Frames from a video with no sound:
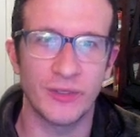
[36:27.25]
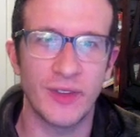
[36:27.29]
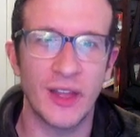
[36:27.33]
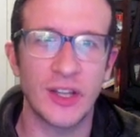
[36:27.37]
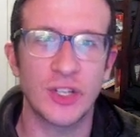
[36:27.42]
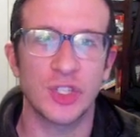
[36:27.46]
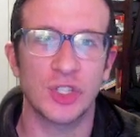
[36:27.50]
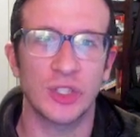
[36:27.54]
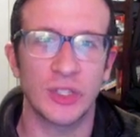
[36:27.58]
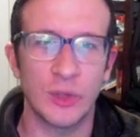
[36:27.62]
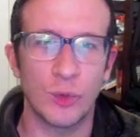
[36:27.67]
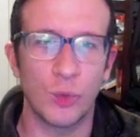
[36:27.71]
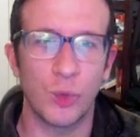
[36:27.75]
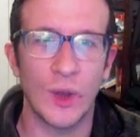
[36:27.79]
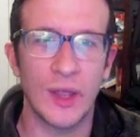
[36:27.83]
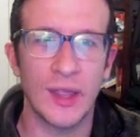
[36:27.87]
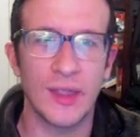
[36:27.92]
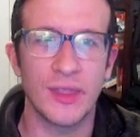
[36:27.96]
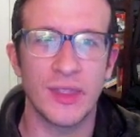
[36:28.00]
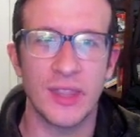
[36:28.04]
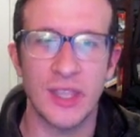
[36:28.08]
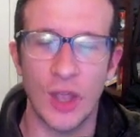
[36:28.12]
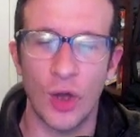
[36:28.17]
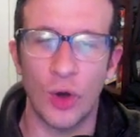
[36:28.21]
to eventually
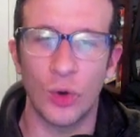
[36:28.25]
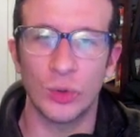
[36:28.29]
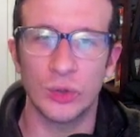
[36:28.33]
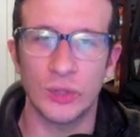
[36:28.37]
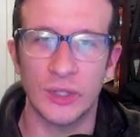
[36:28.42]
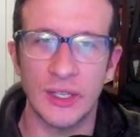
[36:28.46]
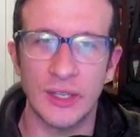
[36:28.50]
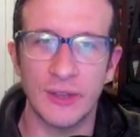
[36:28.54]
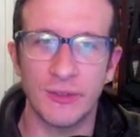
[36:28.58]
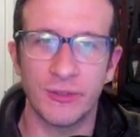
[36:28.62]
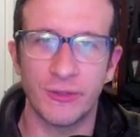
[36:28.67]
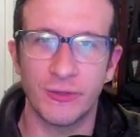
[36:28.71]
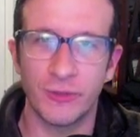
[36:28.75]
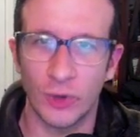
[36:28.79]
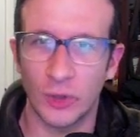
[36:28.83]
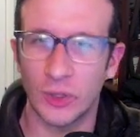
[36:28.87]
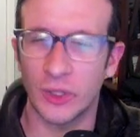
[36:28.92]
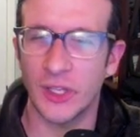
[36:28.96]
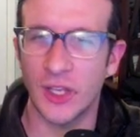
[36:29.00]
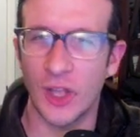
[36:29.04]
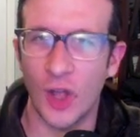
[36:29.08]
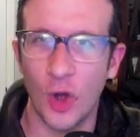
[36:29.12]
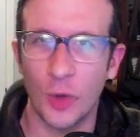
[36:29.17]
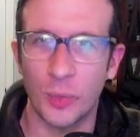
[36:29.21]
win the only
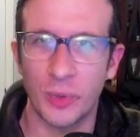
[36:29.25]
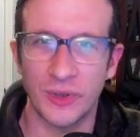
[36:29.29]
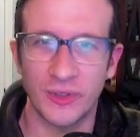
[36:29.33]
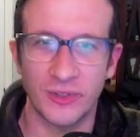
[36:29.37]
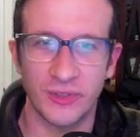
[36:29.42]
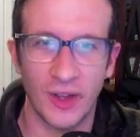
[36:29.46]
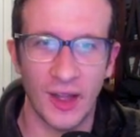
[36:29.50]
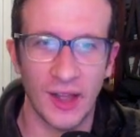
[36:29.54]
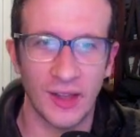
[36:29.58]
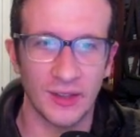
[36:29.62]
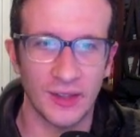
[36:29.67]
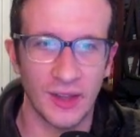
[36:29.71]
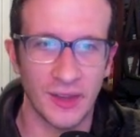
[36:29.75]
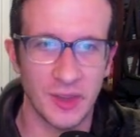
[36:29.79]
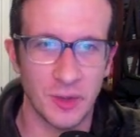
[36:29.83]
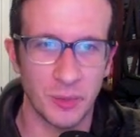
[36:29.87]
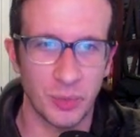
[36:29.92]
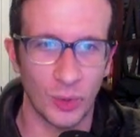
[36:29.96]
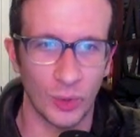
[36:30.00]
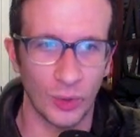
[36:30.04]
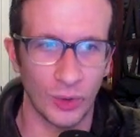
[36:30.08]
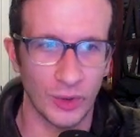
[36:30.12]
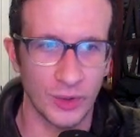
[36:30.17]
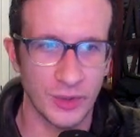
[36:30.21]
fully open file
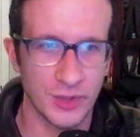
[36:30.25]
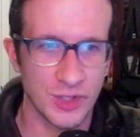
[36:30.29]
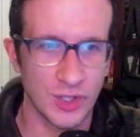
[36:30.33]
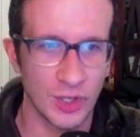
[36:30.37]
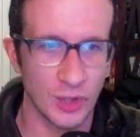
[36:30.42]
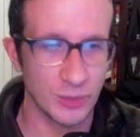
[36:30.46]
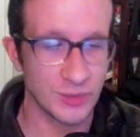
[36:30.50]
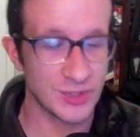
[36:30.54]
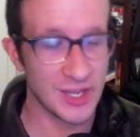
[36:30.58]
on the board.